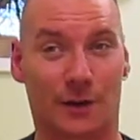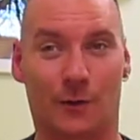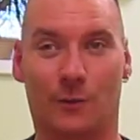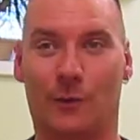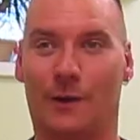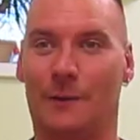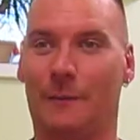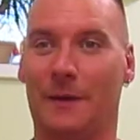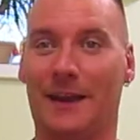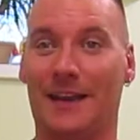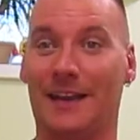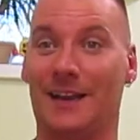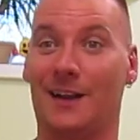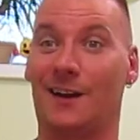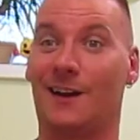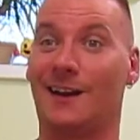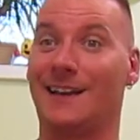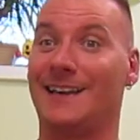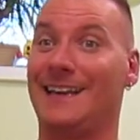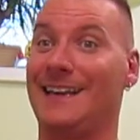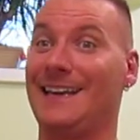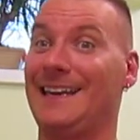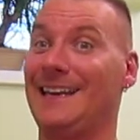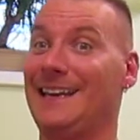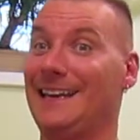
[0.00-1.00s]
We may
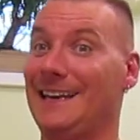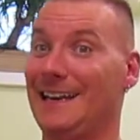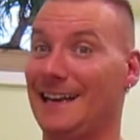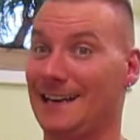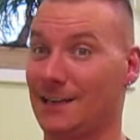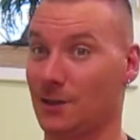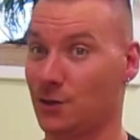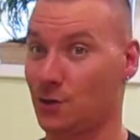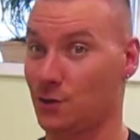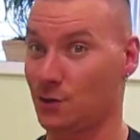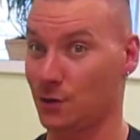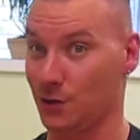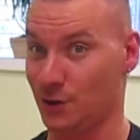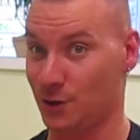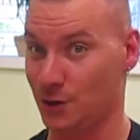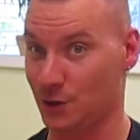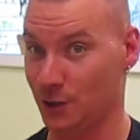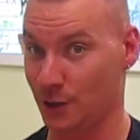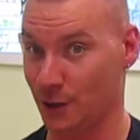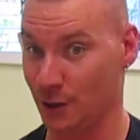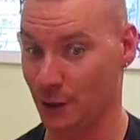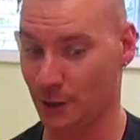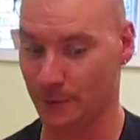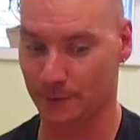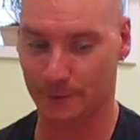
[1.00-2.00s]
not need extra
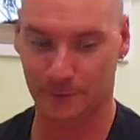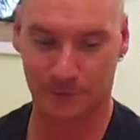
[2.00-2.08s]
sugar.